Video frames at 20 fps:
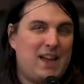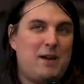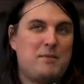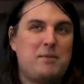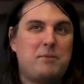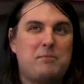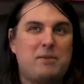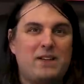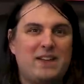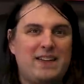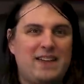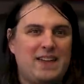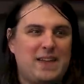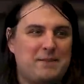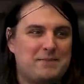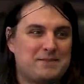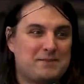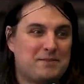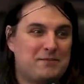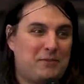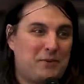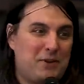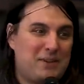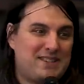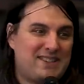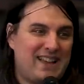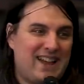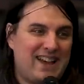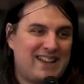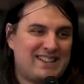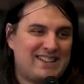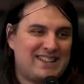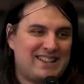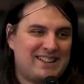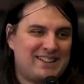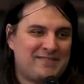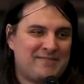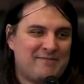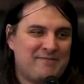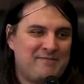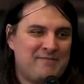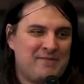I've been playing games with voice acting